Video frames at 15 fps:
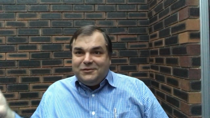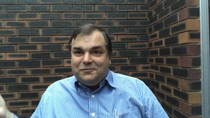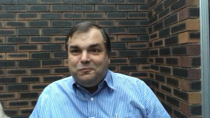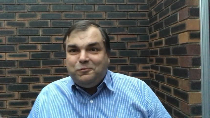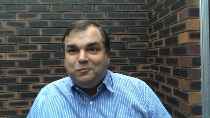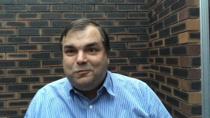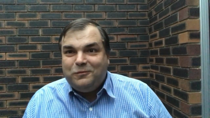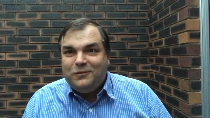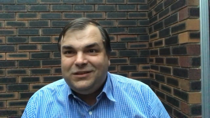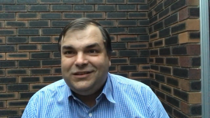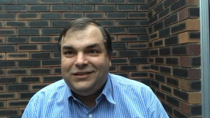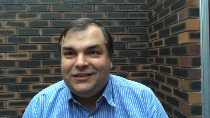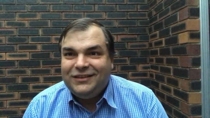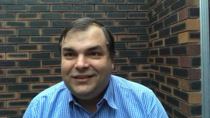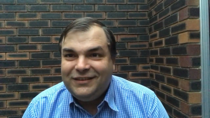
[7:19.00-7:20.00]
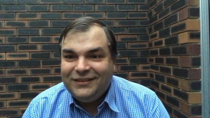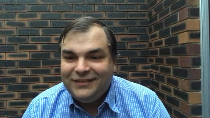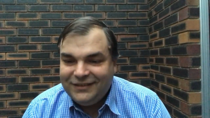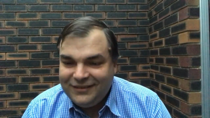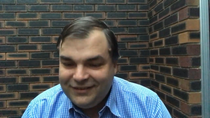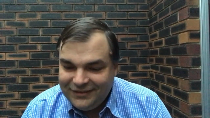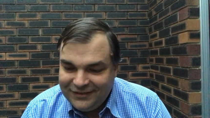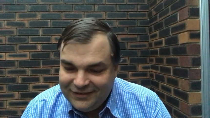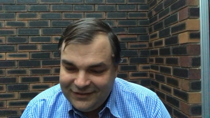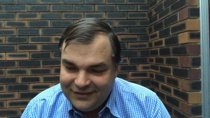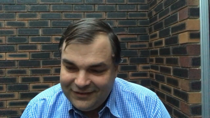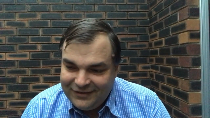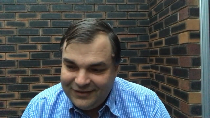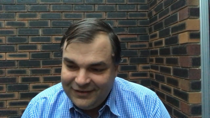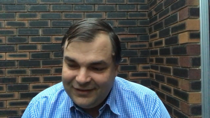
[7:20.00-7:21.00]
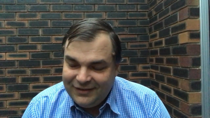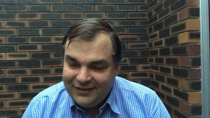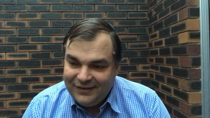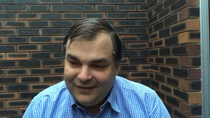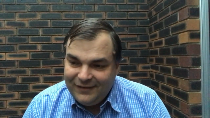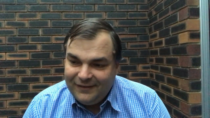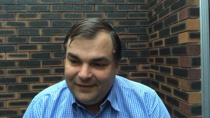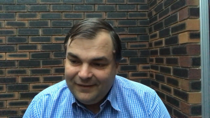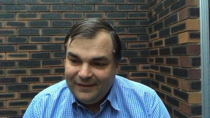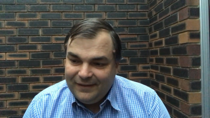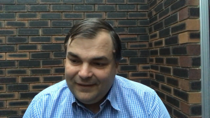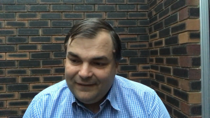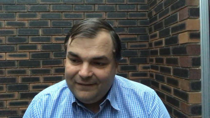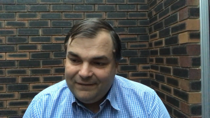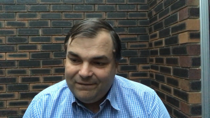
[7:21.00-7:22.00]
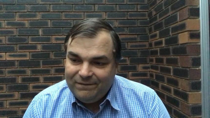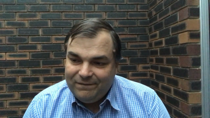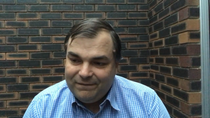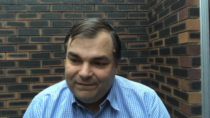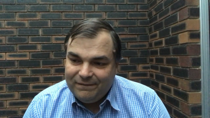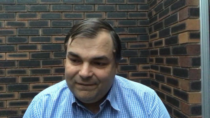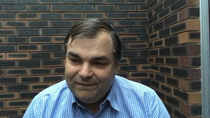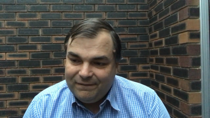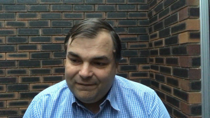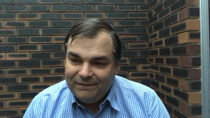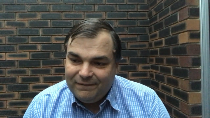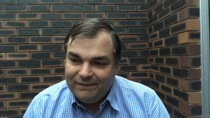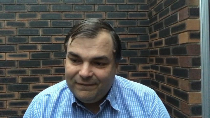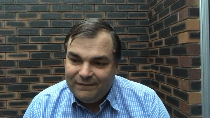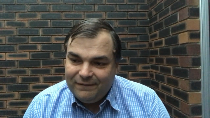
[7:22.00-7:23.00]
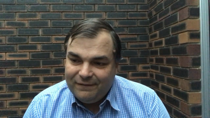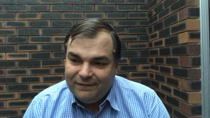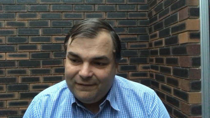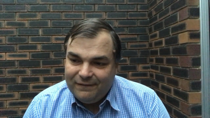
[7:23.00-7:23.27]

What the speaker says: (silence)